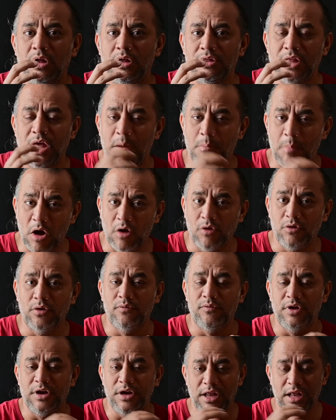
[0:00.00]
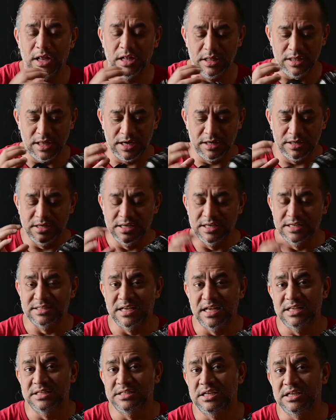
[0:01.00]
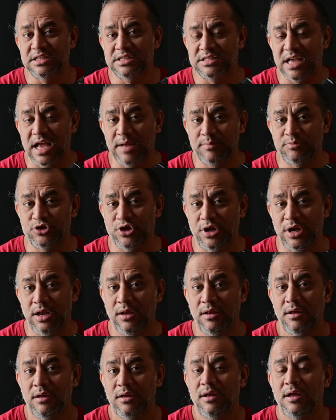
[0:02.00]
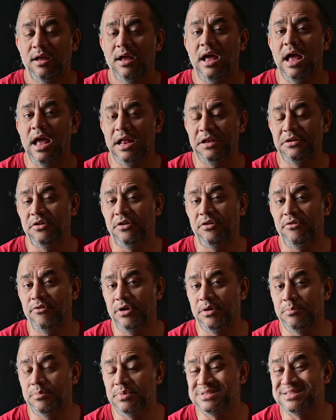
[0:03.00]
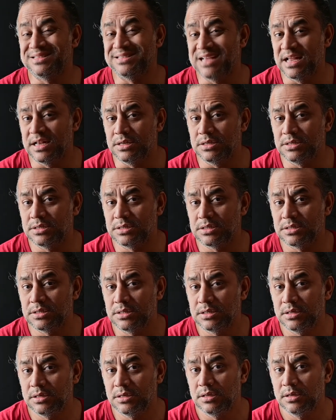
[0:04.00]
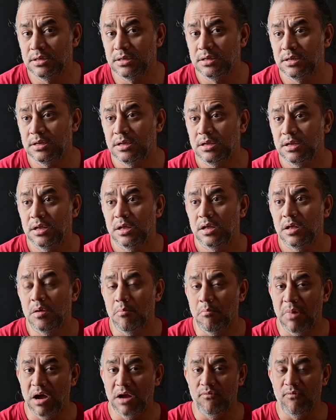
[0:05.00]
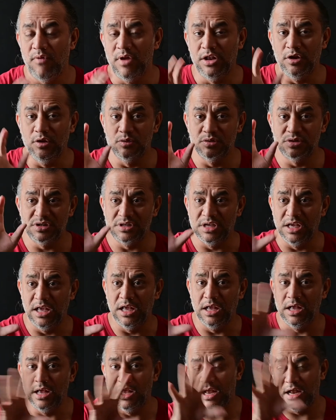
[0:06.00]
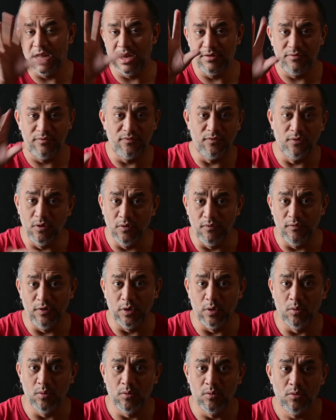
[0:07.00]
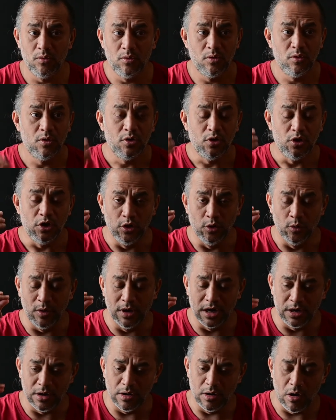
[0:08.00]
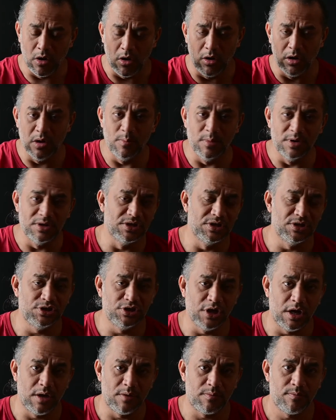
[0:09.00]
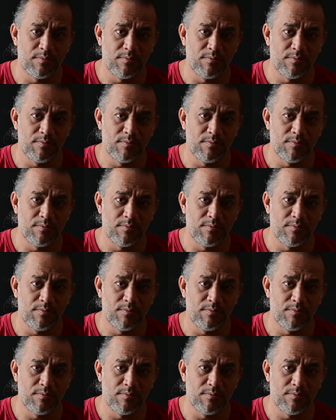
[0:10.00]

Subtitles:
the amount of detail that this sensor is capturing at 100%. But when you see at full view, you get all images sharp,